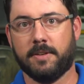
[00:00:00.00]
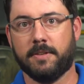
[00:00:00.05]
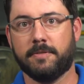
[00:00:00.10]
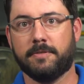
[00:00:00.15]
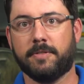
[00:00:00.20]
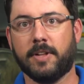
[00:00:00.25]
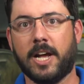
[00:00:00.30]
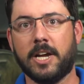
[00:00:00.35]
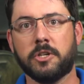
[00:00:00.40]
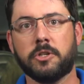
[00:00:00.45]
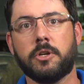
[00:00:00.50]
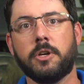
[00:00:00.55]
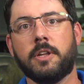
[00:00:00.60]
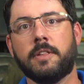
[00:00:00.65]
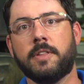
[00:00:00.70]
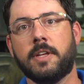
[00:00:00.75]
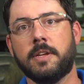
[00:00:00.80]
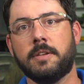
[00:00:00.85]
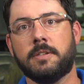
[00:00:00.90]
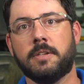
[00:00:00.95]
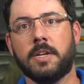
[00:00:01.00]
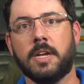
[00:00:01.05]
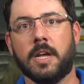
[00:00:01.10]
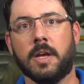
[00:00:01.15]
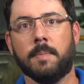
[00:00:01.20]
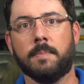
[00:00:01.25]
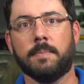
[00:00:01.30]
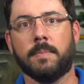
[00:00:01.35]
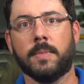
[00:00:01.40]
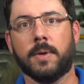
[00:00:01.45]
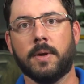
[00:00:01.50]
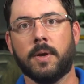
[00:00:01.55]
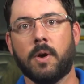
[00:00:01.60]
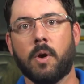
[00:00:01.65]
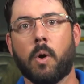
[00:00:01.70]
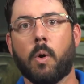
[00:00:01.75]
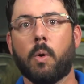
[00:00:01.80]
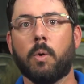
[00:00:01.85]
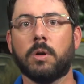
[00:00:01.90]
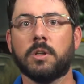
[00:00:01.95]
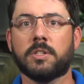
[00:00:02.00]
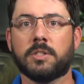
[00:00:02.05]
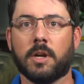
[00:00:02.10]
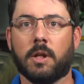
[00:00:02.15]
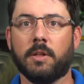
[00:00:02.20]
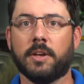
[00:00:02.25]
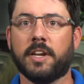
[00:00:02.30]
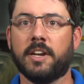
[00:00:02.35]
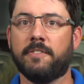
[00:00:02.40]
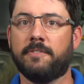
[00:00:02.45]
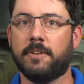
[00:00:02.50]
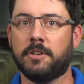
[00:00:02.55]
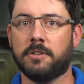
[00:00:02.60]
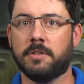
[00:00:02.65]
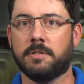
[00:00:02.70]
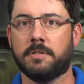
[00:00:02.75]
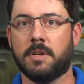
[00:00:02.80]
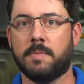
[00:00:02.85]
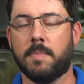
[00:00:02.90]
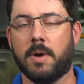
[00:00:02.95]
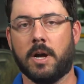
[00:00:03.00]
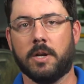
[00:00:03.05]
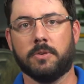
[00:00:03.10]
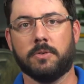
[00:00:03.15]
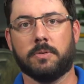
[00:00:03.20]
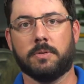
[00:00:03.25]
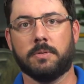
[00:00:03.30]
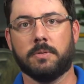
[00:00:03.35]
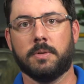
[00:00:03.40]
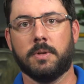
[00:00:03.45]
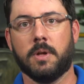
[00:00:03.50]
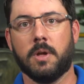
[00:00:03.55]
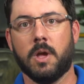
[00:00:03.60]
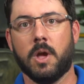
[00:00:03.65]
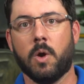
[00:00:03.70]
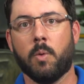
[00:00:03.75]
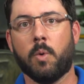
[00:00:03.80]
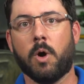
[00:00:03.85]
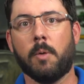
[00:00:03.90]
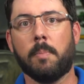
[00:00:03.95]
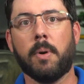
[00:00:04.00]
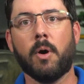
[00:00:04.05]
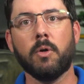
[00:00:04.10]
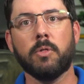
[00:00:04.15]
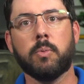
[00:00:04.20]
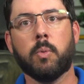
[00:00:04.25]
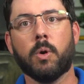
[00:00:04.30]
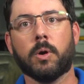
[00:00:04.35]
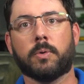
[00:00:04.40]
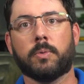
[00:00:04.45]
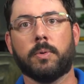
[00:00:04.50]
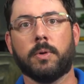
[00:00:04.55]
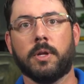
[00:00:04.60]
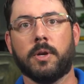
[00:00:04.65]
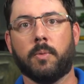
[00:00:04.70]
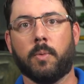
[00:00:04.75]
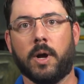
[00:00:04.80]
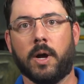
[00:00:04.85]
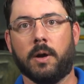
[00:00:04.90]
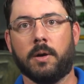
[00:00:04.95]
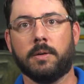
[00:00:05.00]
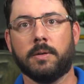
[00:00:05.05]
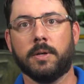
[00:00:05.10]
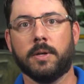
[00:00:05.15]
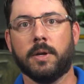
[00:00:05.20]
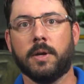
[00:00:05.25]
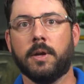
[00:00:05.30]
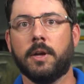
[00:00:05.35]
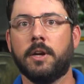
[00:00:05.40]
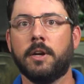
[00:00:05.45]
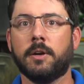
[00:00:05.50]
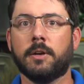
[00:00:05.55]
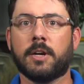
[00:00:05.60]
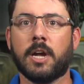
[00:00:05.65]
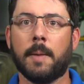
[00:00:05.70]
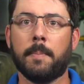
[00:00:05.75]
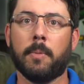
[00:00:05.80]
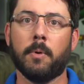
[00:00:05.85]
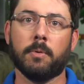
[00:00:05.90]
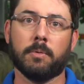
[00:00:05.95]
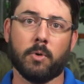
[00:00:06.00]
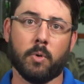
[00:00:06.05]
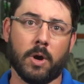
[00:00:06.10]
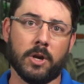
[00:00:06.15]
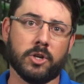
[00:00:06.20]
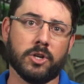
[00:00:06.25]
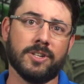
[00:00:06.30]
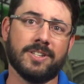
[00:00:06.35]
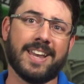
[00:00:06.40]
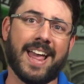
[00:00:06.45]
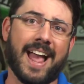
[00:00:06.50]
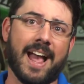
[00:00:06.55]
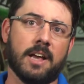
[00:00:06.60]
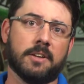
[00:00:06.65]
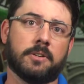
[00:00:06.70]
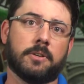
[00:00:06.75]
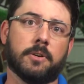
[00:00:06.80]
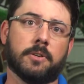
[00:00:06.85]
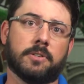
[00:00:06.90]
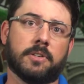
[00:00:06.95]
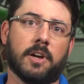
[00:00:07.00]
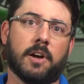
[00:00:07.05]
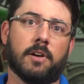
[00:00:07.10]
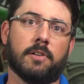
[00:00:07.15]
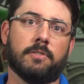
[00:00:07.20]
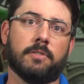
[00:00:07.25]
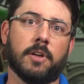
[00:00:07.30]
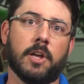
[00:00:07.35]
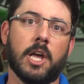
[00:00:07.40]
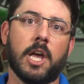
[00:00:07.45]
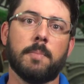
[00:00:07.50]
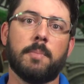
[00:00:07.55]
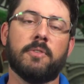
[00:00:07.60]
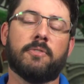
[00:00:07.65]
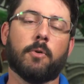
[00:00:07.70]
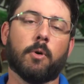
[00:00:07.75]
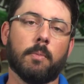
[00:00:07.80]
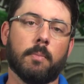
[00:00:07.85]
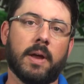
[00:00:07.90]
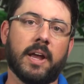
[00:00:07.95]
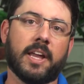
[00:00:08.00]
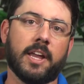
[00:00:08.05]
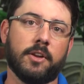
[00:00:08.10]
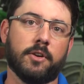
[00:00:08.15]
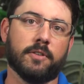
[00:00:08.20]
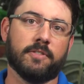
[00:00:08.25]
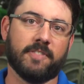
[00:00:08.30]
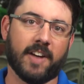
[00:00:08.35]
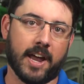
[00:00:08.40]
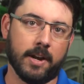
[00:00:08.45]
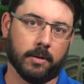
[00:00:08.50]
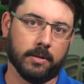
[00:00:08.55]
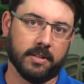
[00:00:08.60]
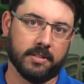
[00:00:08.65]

Flash tuning the ECM or installing an efficiency module. While both work really well, here are a couple questions to ask yourself before making your final